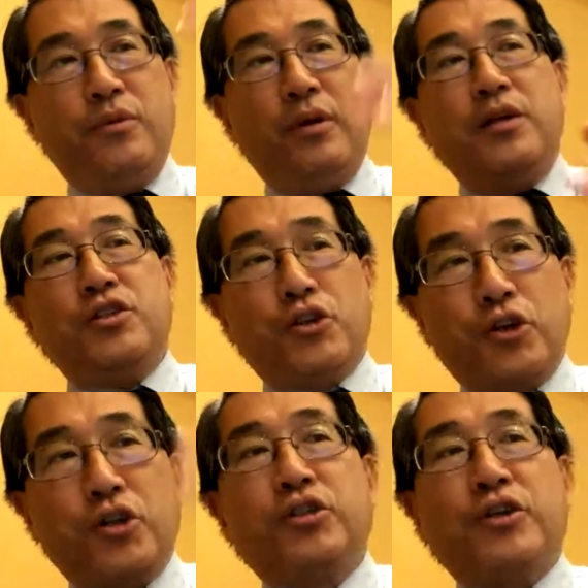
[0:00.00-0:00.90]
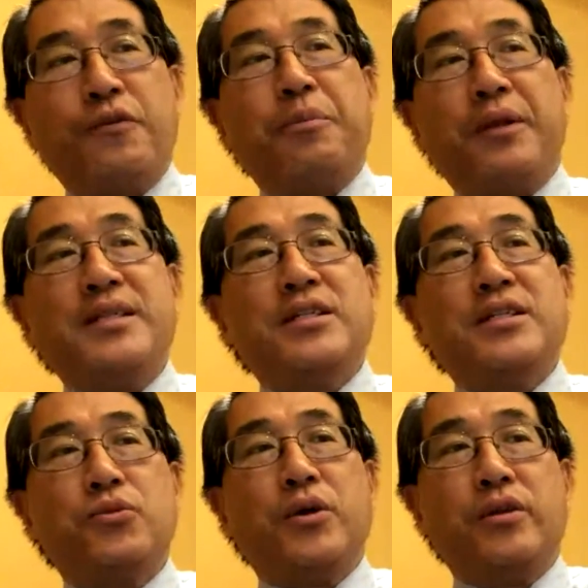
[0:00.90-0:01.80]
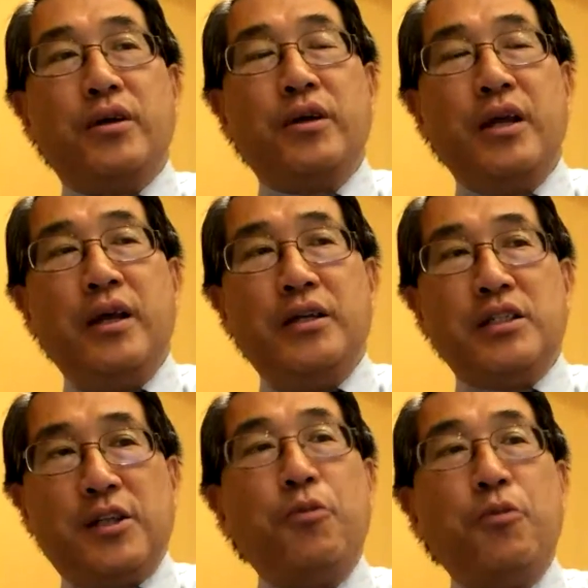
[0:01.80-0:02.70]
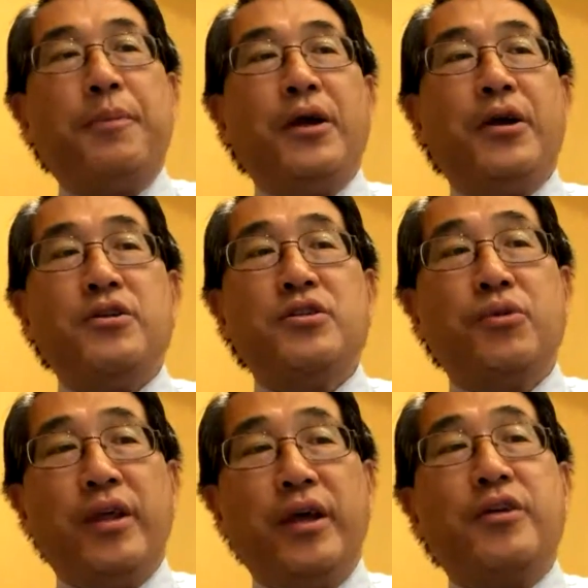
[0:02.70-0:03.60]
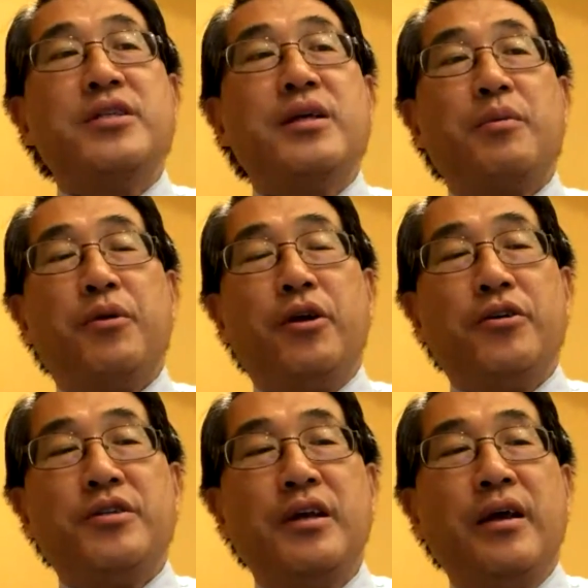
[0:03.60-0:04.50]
circle different places where the slope appears, where the intercept appears,